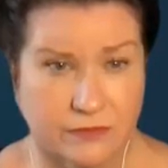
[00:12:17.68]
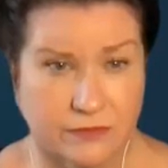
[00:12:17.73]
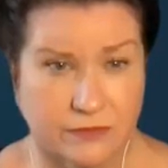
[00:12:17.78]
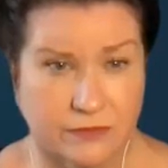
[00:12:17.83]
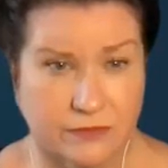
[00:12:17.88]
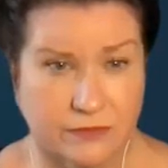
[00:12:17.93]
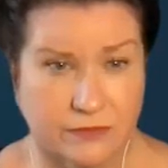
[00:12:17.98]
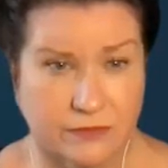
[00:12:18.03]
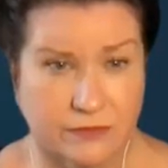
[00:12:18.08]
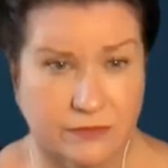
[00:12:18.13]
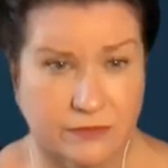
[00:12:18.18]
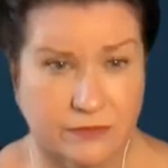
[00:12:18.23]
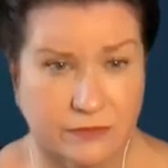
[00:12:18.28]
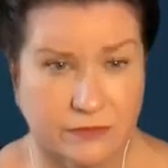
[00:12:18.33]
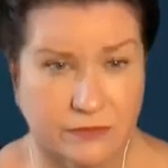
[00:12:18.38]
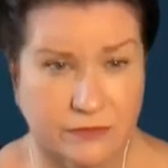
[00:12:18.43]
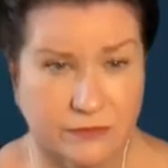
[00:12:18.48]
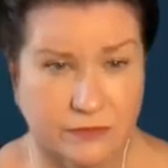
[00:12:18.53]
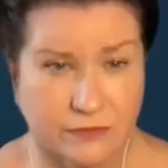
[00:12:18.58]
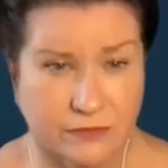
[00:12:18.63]

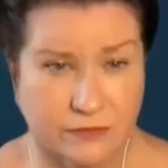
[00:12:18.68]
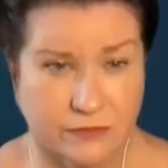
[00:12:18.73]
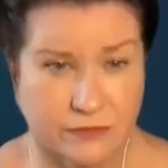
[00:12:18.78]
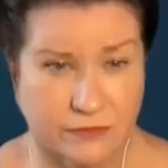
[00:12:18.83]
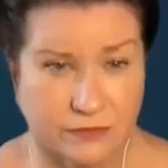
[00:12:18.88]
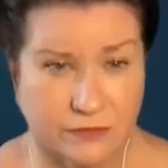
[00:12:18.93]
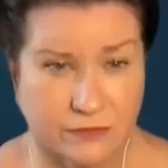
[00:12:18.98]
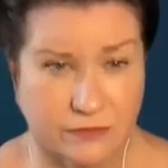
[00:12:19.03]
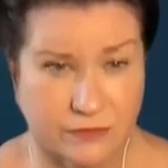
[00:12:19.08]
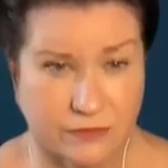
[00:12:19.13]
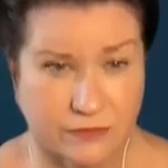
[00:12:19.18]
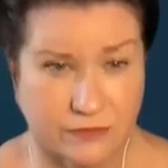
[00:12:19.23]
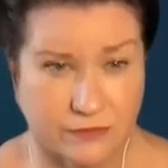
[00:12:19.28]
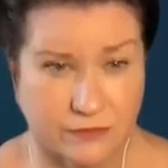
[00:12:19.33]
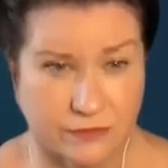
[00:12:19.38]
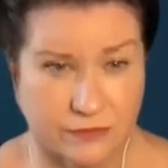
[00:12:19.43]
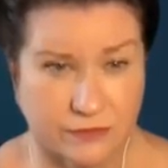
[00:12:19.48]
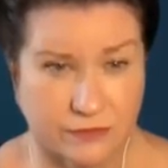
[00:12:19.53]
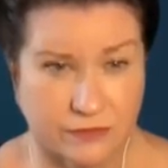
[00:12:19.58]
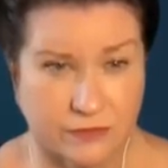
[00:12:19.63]

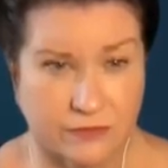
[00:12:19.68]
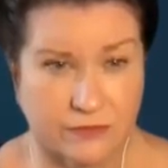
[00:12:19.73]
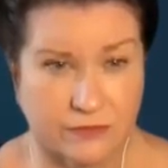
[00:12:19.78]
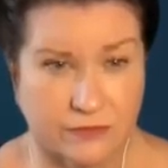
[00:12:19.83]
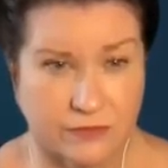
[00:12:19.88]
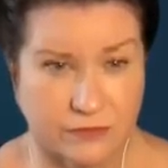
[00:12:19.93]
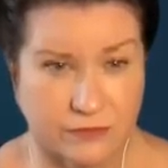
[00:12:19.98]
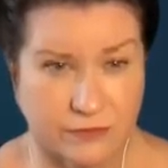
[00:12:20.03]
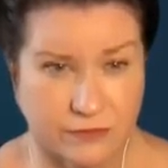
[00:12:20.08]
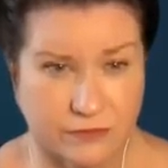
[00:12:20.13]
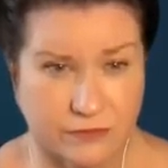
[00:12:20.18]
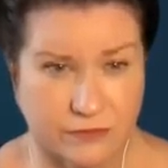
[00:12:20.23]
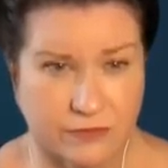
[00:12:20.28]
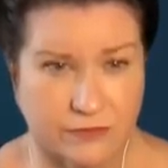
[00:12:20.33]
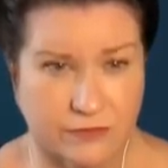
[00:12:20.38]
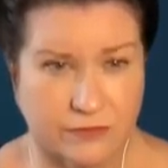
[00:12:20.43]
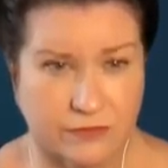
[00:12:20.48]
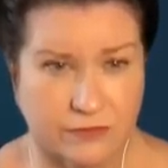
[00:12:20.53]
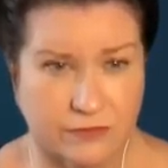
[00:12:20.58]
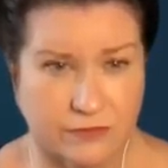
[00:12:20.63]

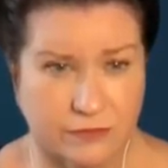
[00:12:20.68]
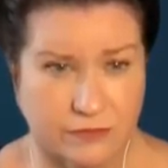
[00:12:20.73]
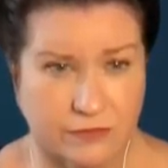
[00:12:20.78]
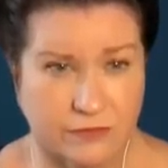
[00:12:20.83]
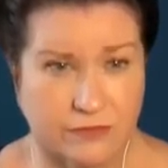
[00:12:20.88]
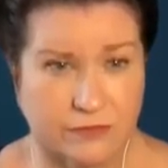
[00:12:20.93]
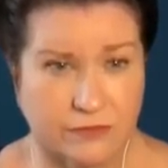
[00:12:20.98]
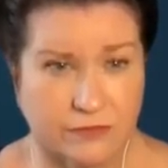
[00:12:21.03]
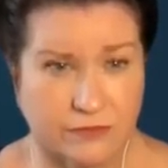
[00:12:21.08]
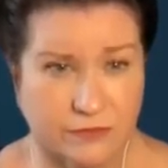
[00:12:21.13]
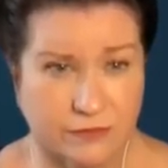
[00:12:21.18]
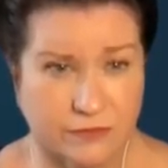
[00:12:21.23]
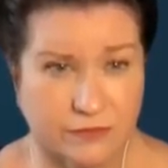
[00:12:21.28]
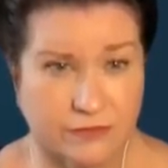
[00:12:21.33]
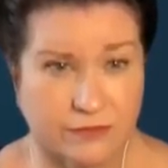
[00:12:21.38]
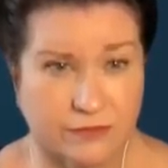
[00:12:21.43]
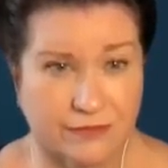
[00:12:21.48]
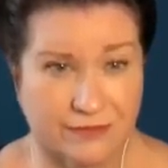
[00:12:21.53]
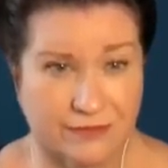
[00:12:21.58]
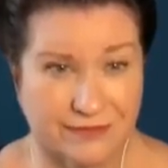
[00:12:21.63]

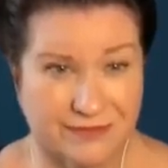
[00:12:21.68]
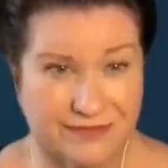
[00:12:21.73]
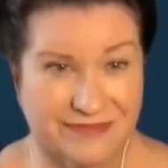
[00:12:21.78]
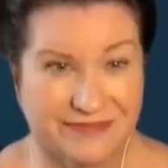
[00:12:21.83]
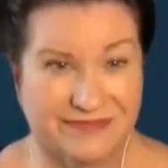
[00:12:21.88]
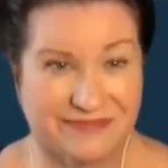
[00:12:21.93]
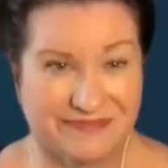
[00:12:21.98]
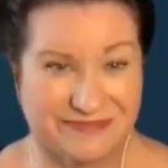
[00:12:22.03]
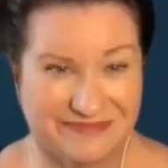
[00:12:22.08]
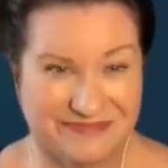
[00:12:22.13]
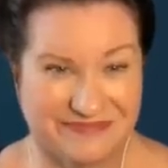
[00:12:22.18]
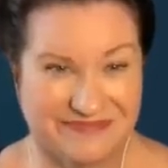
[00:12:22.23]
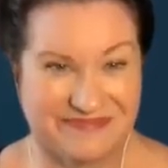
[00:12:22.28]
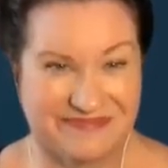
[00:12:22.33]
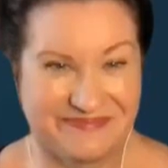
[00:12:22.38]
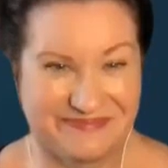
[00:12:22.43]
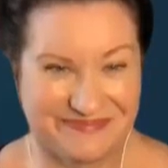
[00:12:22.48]
The person shown says nothing.